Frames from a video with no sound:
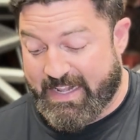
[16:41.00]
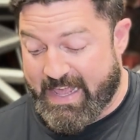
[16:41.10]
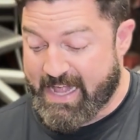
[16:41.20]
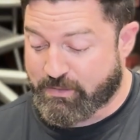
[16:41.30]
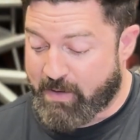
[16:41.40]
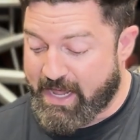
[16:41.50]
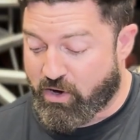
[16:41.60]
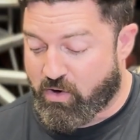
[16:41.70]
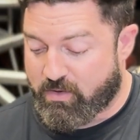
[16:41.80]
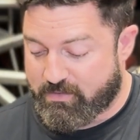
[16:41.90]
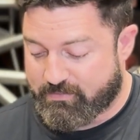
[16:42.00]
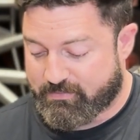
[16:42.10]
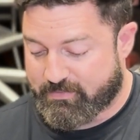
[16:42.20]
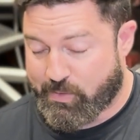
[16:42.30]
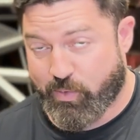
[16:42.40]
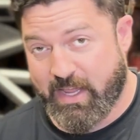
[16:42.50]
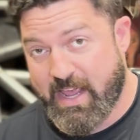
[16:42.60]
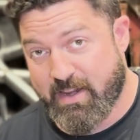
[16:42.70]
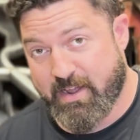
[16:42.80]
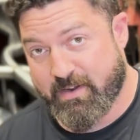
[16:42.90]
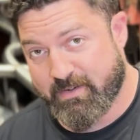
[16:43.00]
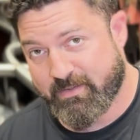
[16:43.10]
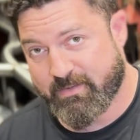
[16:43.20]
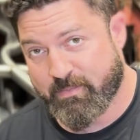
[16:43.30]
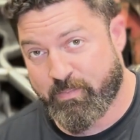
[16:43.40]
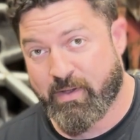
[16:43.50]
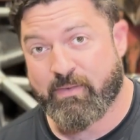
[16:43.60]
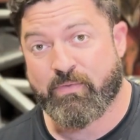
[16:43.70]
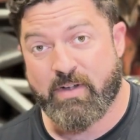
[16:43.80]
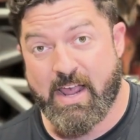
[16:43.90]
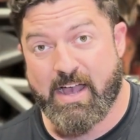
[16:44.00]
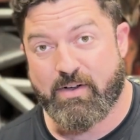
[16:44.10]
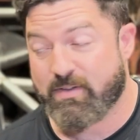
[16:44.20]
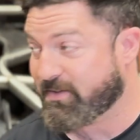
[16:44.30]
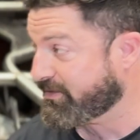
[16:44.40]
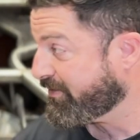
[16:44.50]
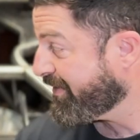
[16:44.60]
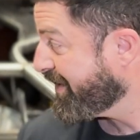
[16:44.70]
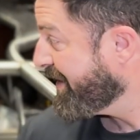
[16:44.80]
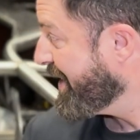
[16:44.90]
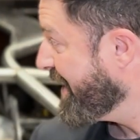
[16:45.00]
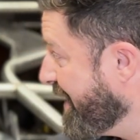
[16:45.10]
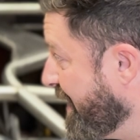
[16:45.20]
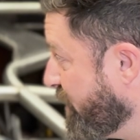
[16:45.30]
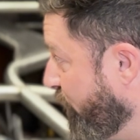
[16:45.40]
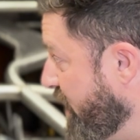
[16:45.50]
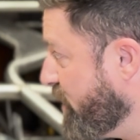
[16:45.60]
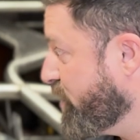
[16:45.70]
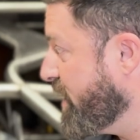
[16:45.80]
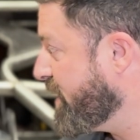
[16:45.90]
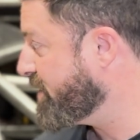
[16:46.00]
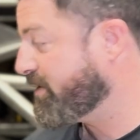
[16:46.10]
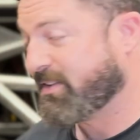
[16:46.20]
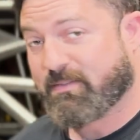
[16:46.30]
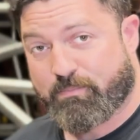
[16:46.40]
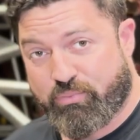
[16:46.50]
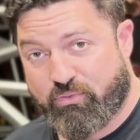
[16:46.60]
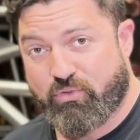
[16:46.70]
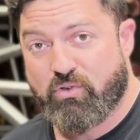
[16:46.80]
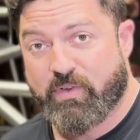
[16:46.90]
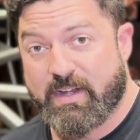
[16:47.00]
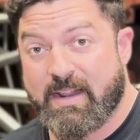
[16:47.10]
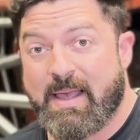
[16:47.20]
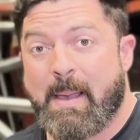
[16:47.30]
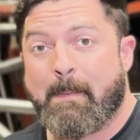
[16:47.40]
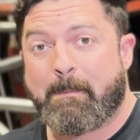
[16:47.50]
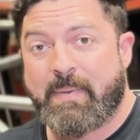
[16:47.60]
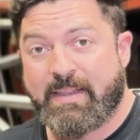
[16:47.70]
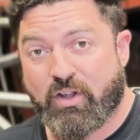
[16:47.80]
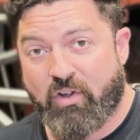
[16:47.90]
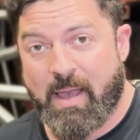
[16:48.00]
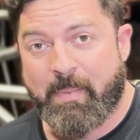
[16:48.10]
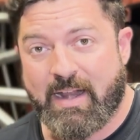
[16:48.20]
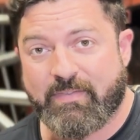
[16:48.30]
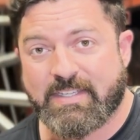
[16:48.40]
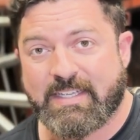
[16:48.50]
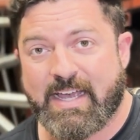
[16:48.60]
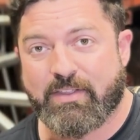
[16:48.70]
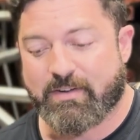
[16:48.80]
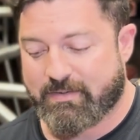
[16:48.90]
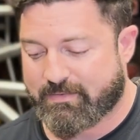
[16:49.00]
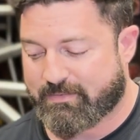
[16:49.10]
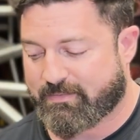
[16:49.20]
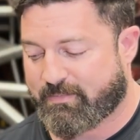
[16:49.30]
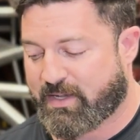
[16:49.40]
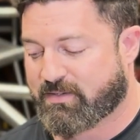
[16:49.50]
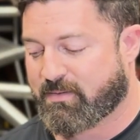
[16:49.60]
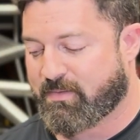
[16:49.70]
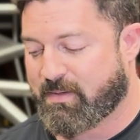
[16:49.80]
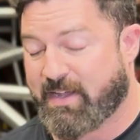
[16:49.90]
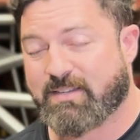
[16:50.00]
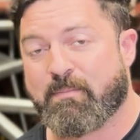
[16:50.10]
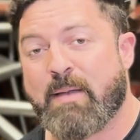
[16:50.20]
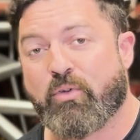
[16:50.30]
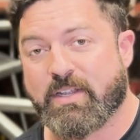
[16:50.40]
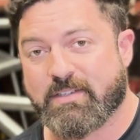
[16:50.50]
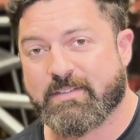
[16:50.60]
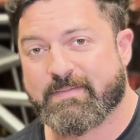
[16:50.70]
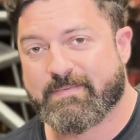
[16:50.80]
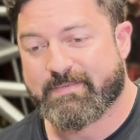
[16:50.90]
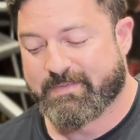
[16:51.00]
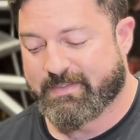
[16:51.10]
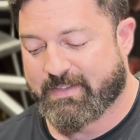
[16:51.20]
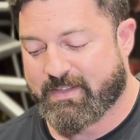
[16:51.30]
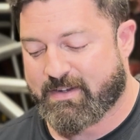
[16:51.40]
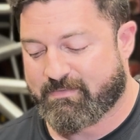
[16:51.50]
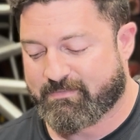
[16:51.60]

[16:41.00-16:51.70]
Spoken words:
that's my goal, and we're getting there. But for now, let's finish this, prove it, beat the crap out of it together, make some memories, and then